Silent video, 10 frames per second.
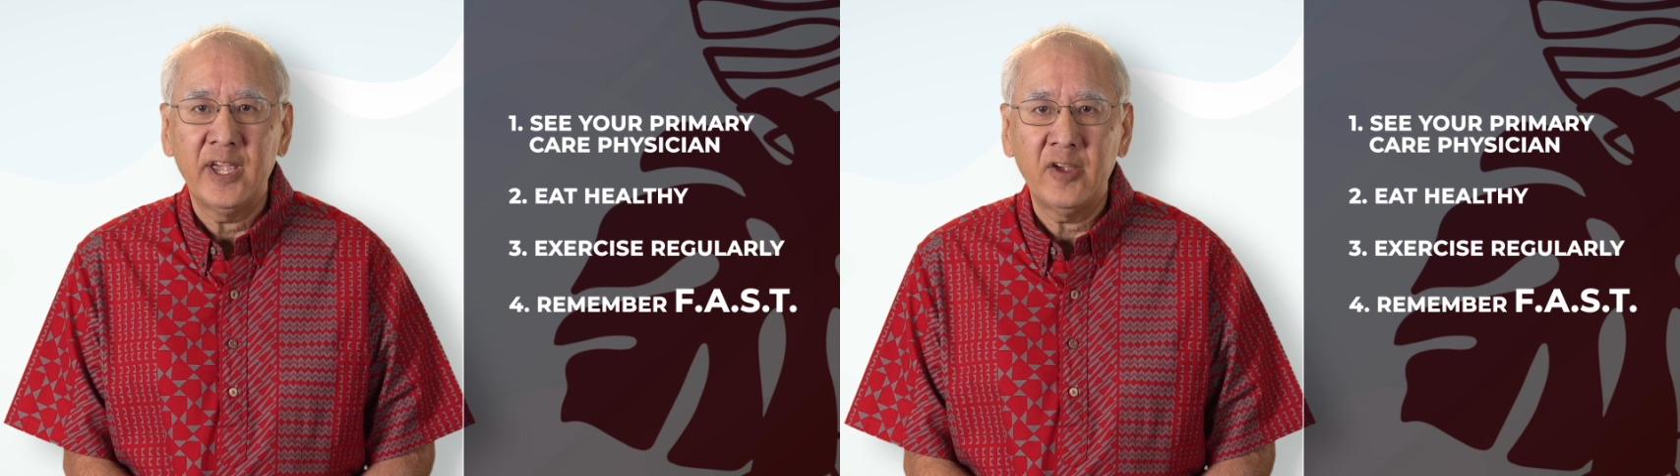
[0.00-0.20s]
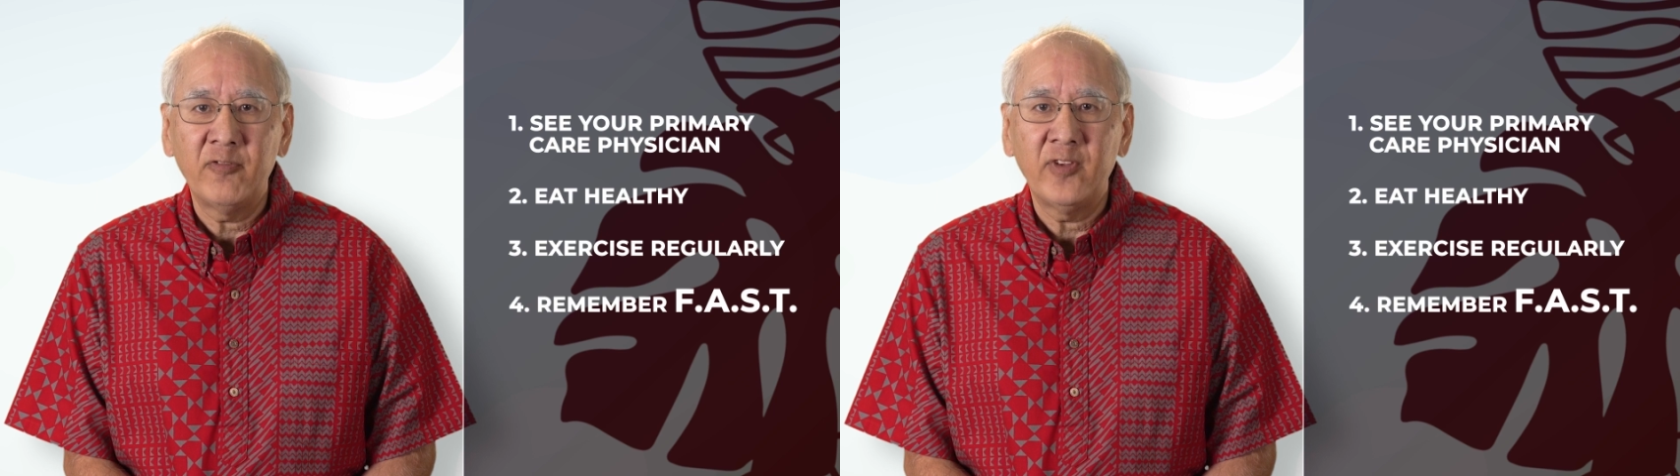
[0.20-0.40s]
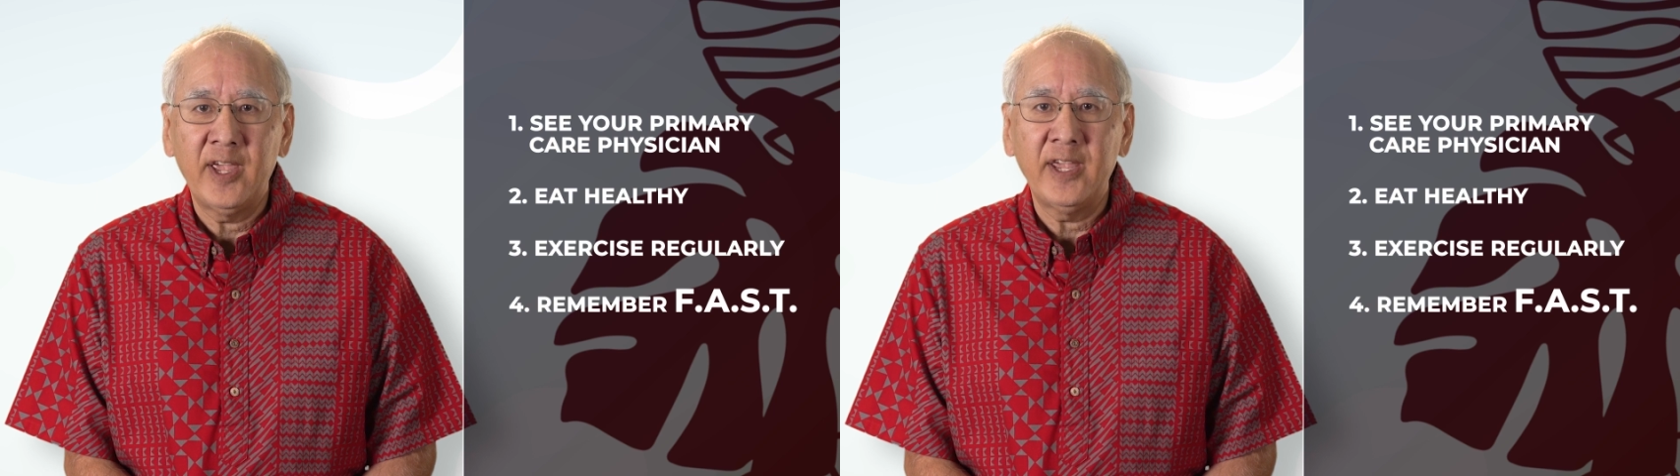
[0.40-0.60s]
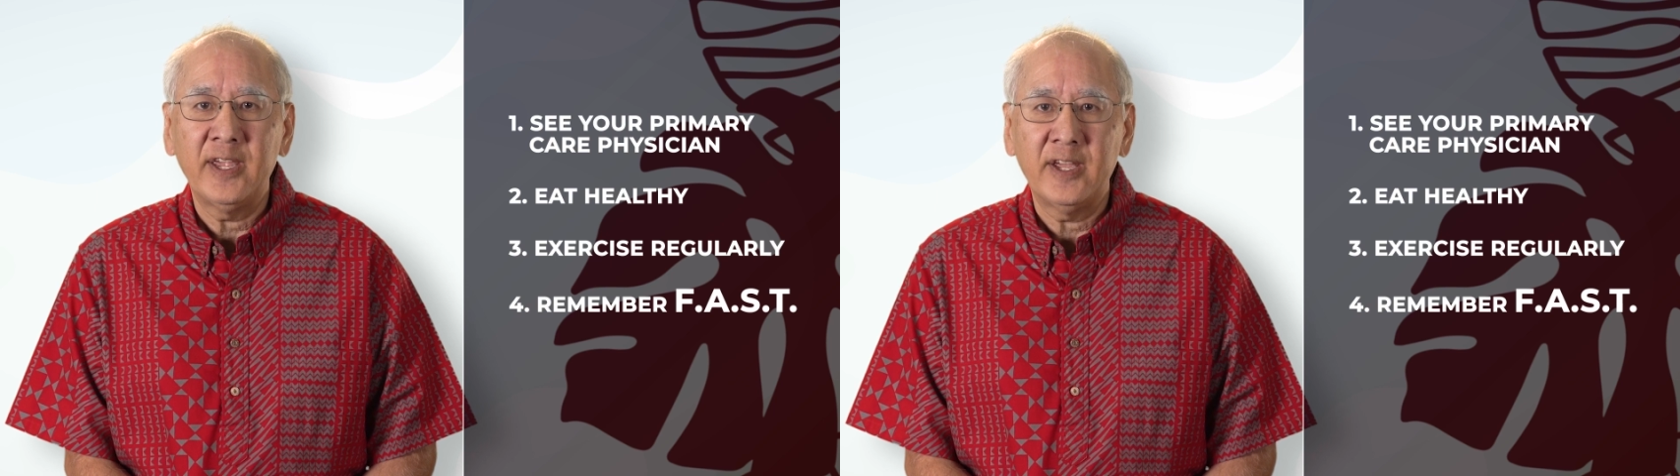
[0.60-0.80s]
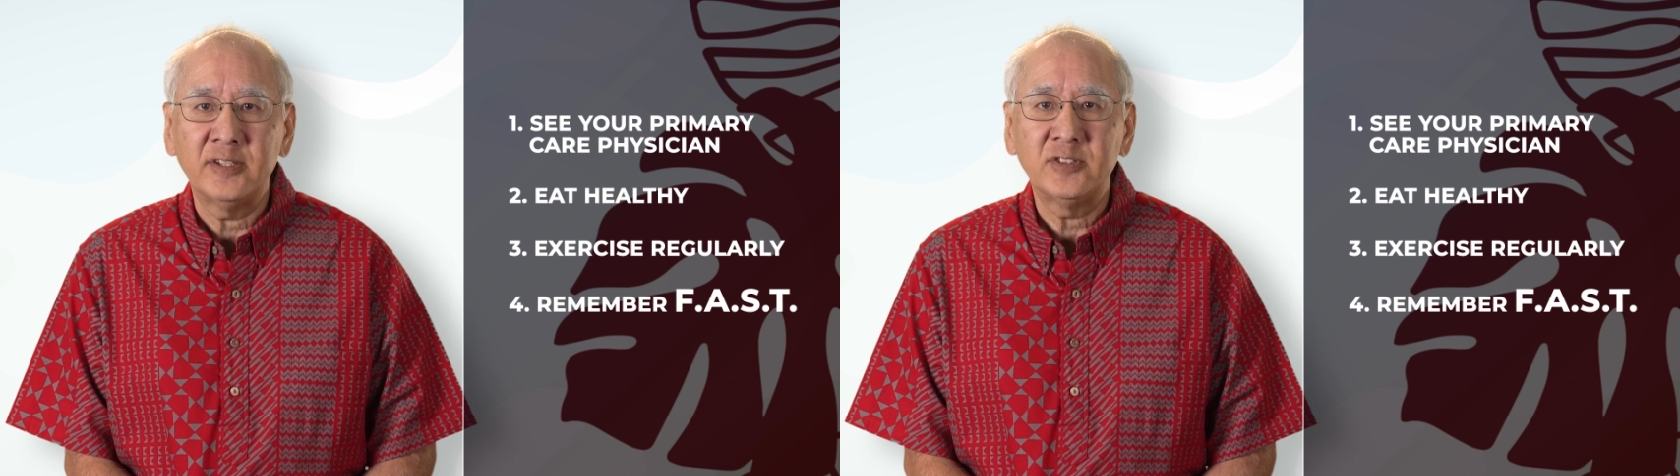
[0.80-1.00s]

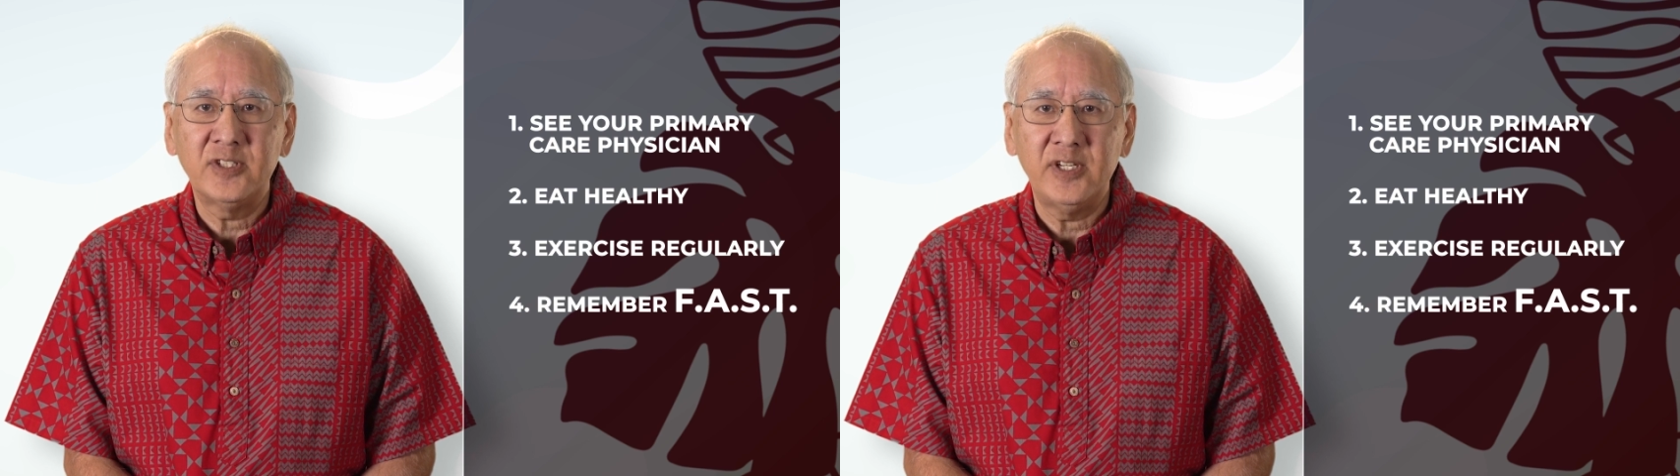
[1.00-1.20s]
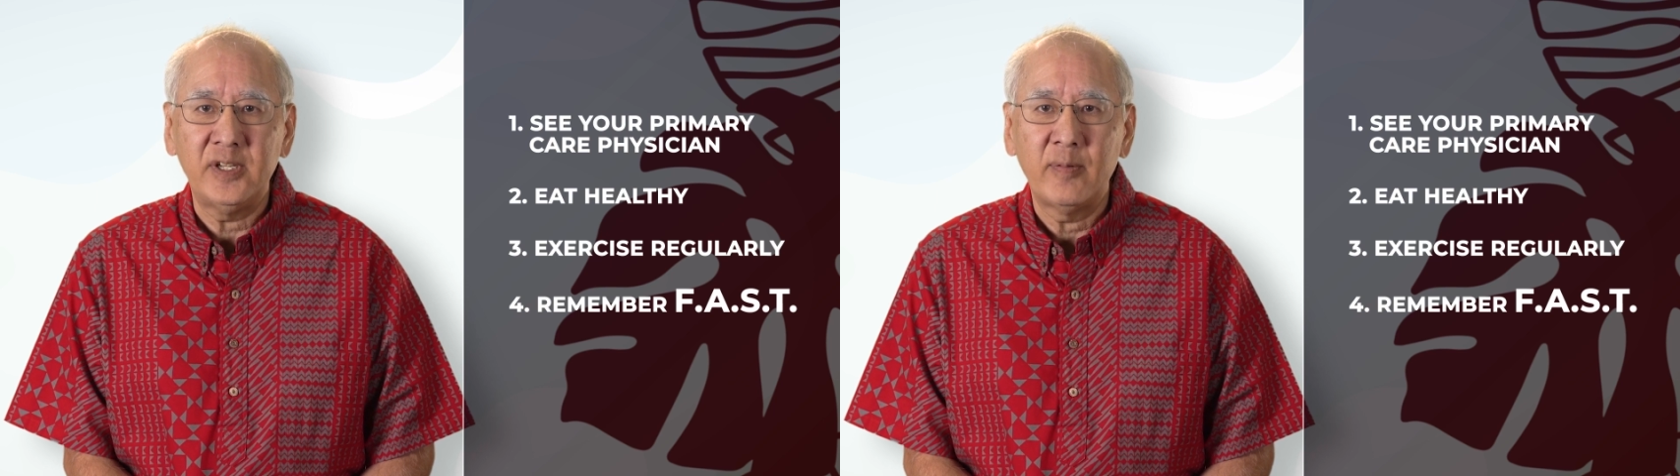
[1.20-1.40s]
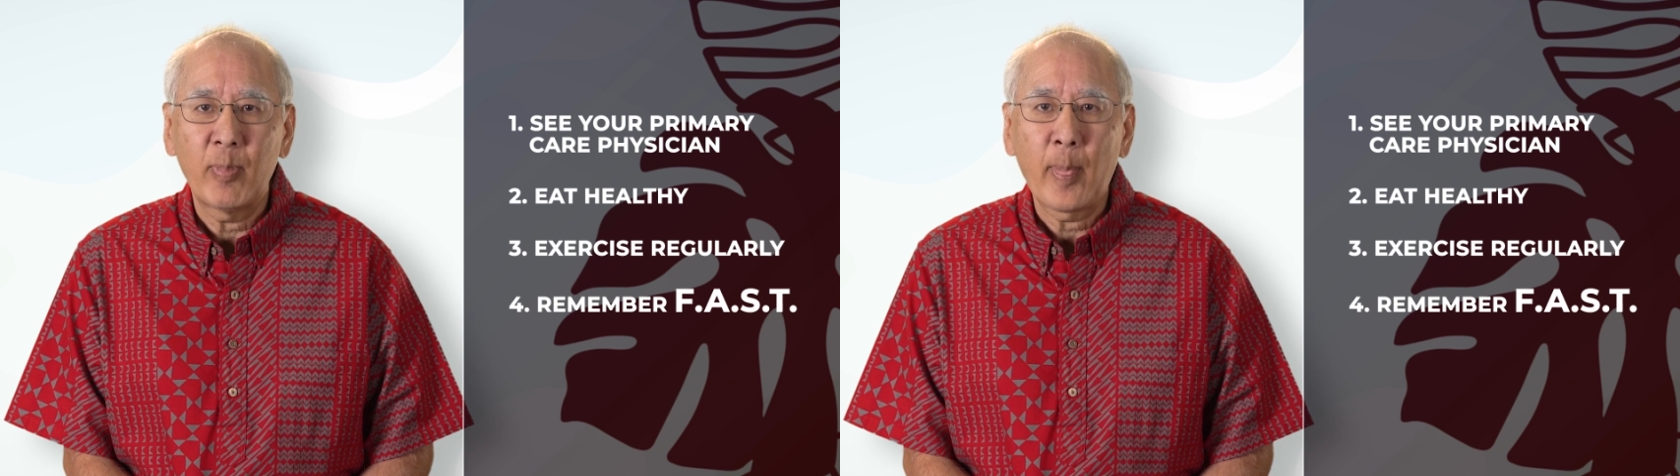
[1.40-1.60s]
F-A-S-T.